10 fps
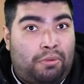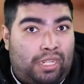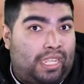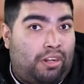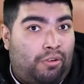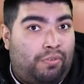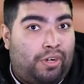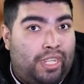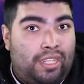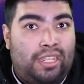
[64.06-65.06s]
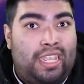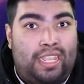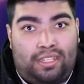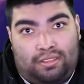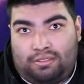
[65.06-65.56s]
to get over it,
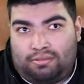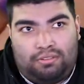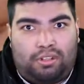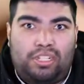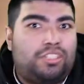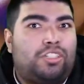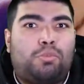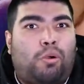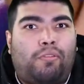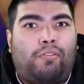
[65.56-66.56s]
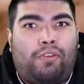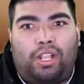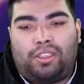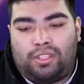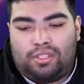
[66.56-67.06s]
and it's just more for fun.